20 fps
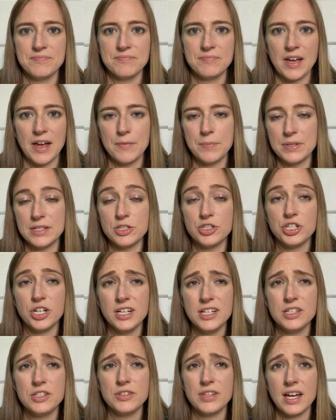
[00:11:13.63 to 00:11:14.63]
I've been trying
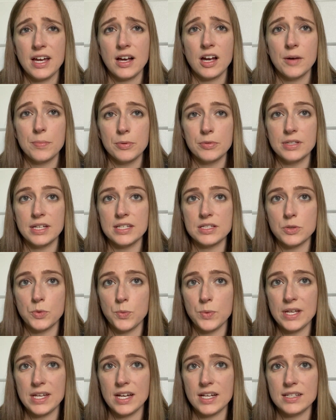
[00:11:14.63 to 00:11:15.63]
to do that a couple days a
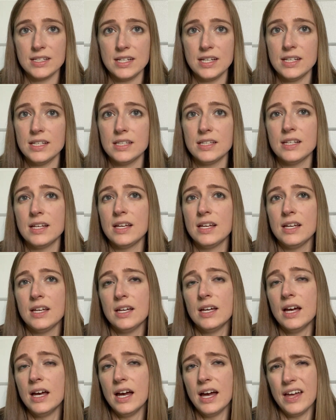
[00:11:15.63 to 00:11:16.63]
week. I did it,
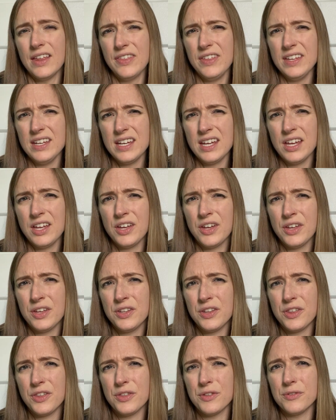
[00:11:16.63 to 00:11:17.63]
I think,
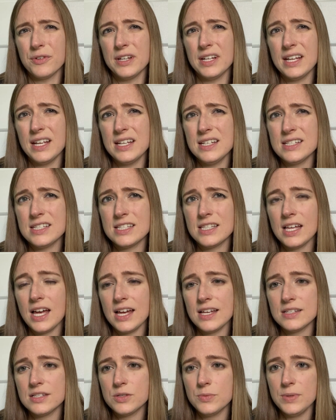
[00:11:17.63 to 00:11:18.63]
3 days
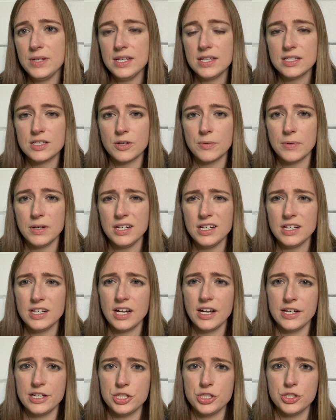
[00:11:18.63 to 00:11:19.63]
last week. So I'm going to
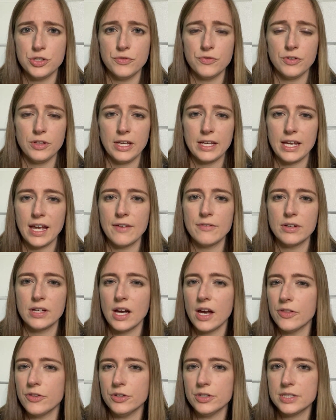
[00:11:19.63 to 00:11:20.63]
kind of shoot for like every
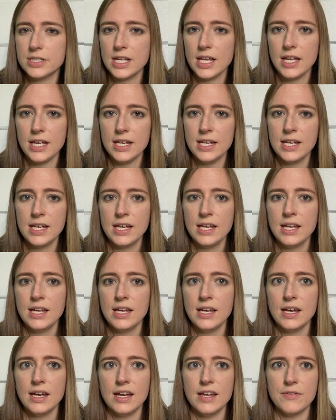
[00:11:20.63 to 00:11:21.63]
other day.
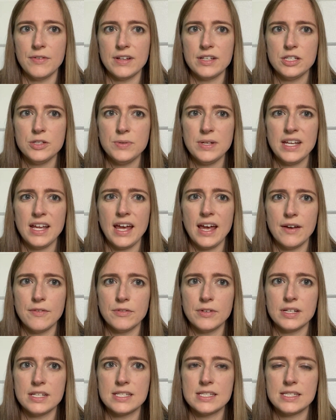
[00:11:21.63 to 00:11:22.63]
If I do it
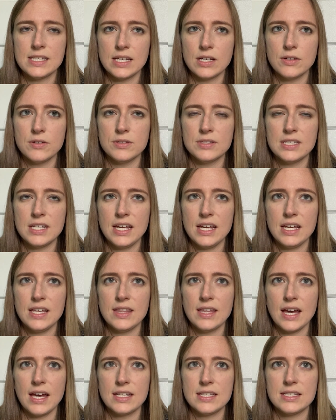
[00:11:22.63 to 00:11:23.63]
every single day,
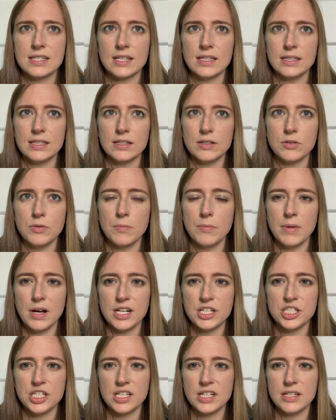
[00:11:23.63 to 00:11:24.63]
that's a little
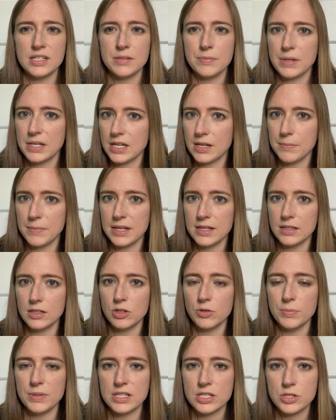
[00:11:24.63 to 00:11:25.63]
much, and it's making me a
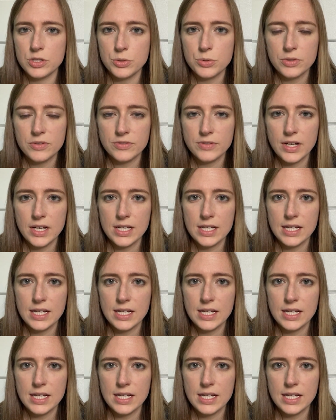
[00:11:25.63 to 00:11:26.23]
little bit sore right